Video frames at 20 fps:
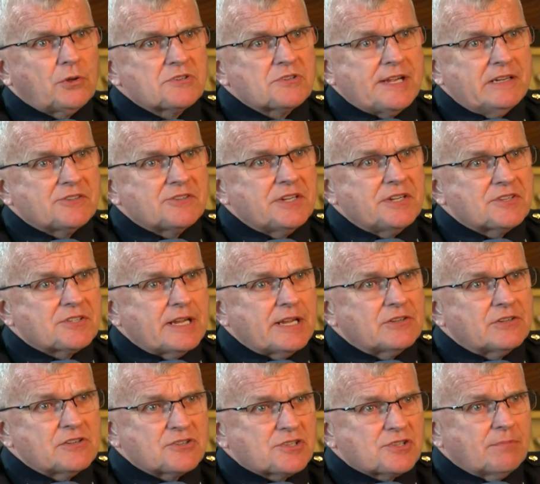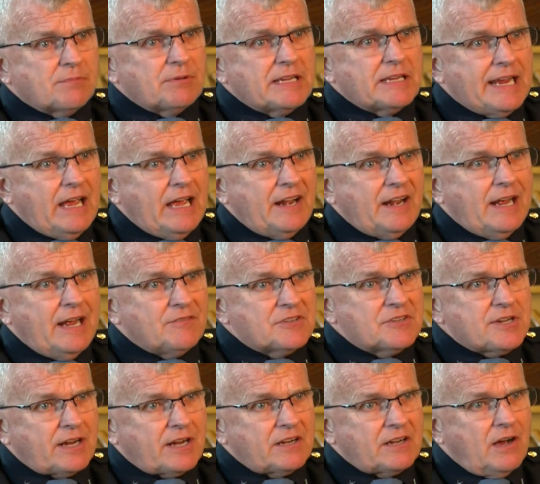is to support those agencies that
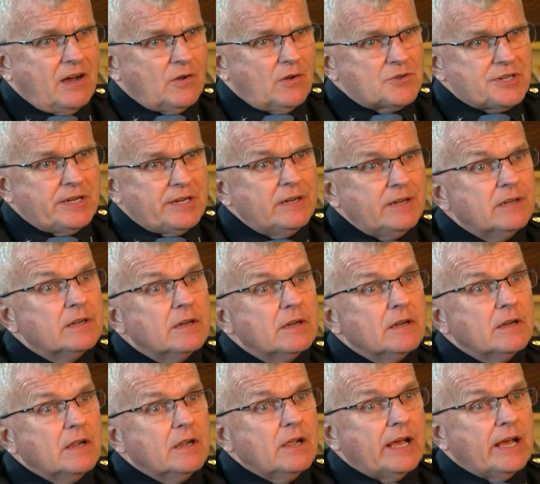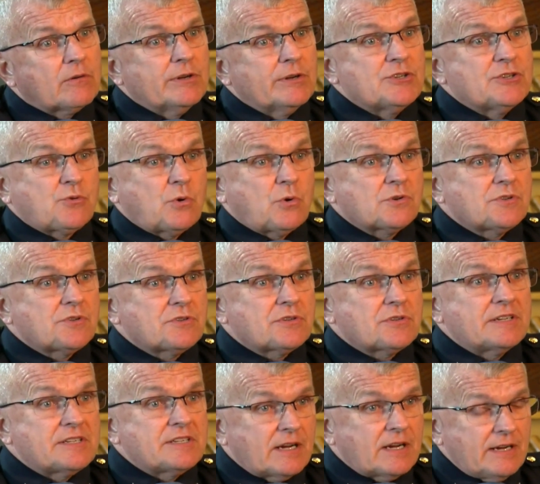just simply can't have the technology
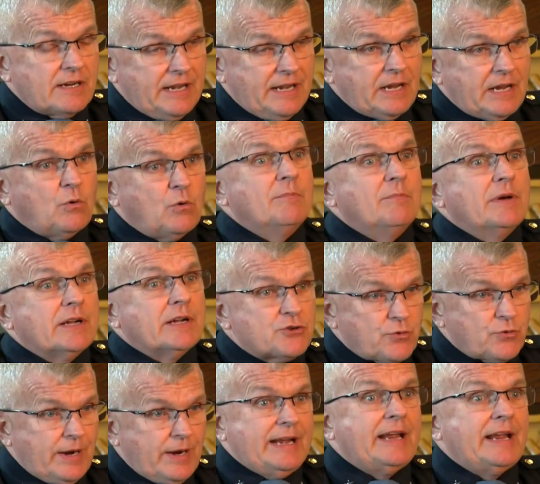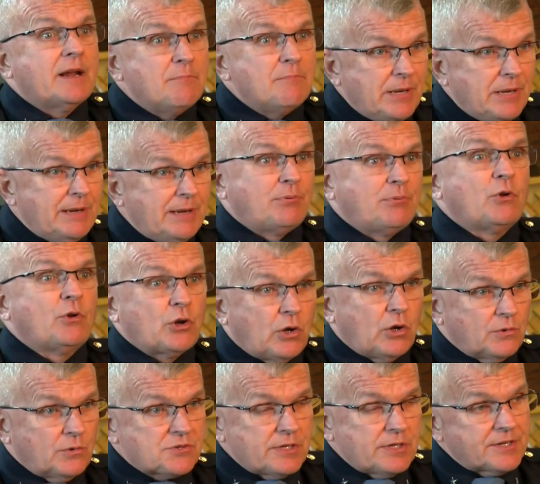and resources and equipment and
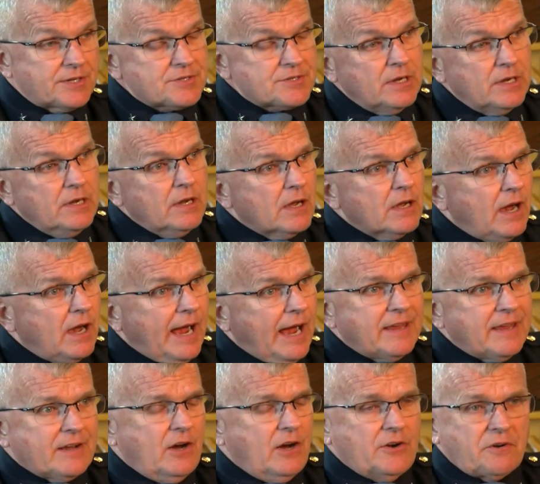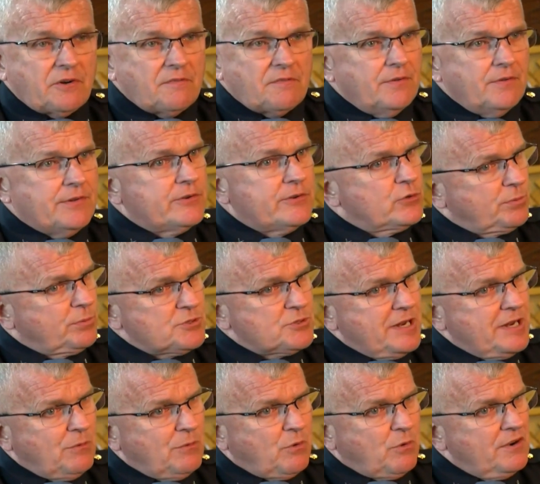training and people and all those things. I can get
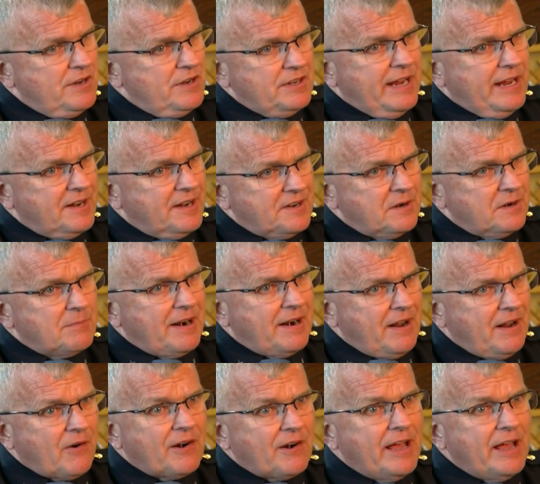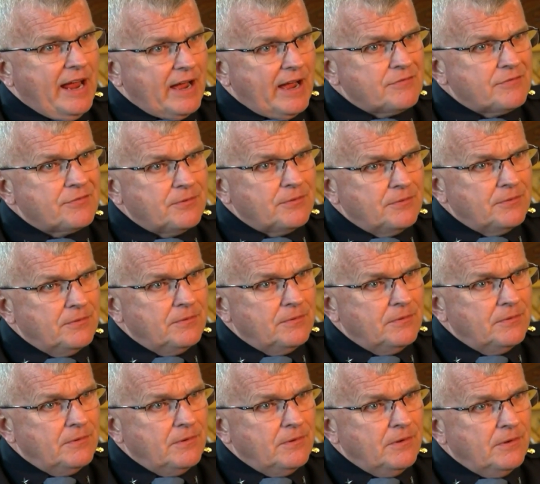150 troopers anywhere in Indiana in about an
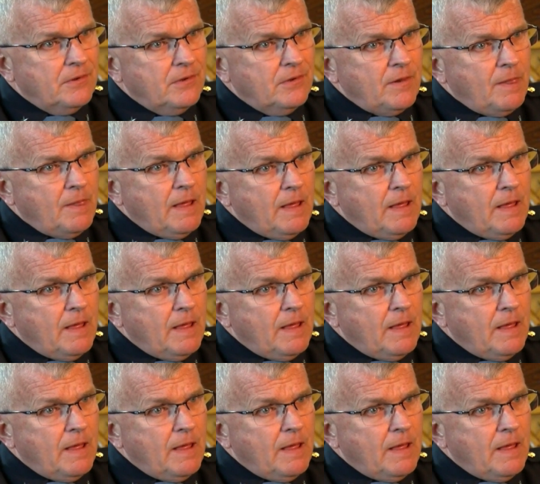hour and a half.